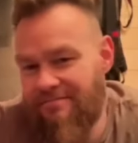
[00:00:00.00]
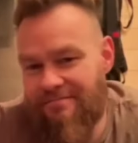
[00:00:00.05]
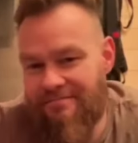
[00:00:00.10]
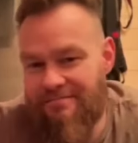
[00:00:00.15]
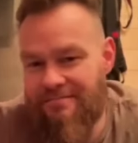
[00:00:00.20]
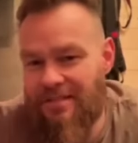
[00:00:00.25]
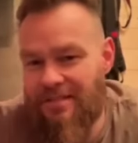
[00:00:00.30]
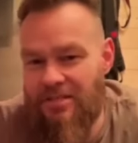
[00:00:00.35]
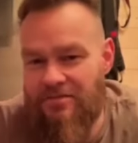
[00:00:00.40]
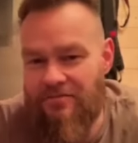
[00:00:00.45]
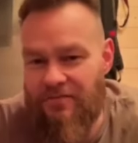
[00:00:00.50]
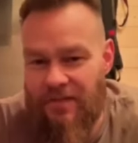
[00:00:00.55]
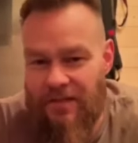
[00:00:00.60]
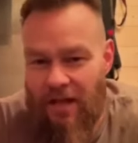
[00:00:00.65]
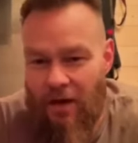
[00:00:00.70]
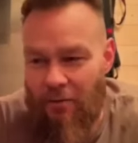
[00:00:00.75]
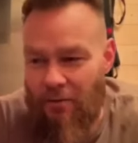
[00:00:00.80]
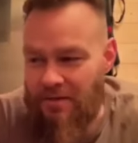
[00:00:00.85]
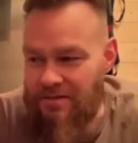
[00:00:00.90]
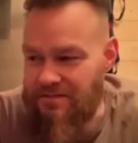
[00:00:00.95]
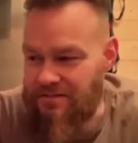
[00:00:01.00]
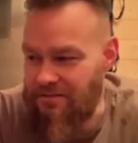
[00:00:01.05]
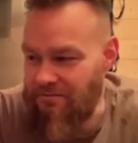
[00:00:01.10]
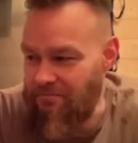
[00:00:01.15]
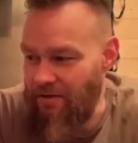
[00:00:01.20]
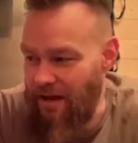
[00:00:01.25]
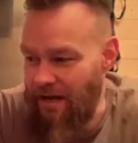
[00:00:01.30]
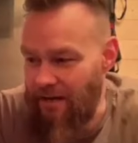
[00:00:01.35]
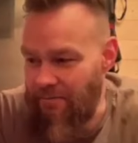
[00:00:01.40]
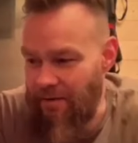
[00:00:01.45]
this video is to
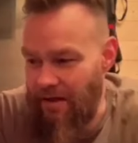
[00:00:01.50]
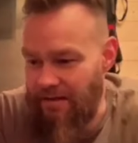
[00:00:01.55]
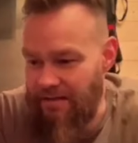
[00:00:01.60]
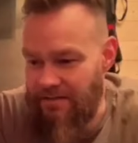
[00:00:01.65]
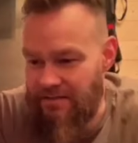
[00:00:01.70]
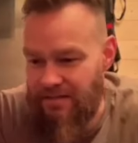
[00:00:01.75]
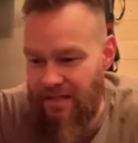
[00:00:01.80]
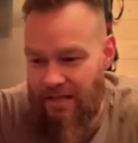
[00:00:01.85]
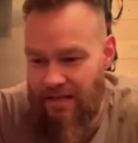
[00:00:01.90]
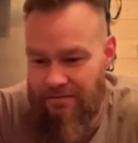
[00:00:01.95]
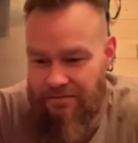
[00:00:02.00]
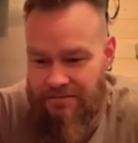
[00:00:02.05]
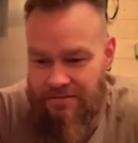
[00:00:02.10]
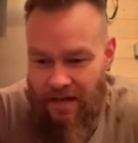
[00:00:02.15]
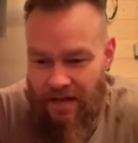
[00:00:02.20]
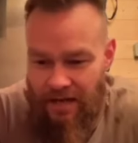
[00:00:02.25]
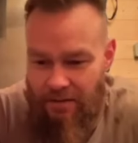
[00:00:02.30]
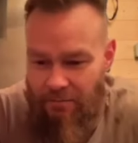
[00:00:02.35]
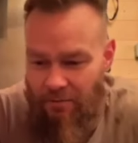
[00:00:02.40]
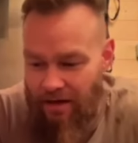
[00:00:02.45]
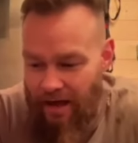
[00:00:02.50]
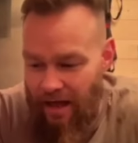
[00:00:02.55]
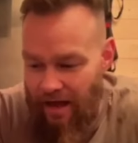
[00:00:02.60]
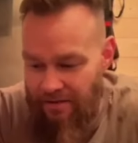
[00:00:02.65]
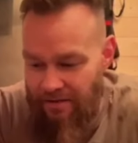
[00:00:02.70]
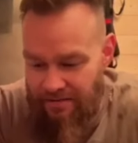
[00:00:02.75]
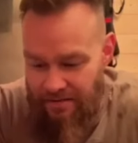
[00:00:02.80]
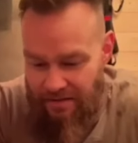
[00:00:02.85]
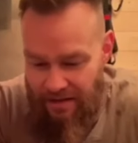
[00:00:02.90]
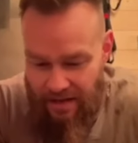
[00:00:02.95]
recommend Steve to anyone
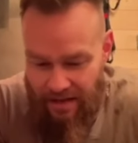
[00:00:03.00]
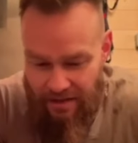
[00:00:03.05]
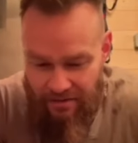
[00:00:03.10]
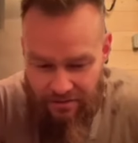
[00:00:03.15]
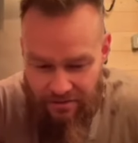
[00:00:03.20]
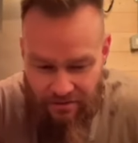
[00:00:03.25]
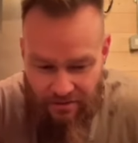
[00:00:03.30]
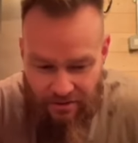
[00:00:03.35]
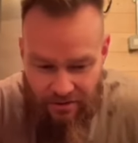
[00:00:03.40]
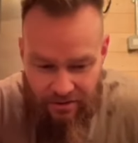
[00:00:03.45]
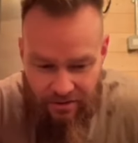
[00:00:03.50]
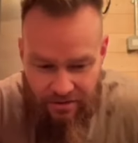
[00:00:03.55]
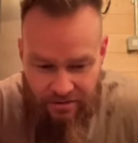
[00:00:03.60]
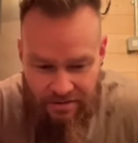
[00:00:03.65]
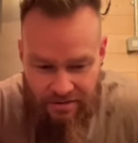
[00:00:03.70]
out there that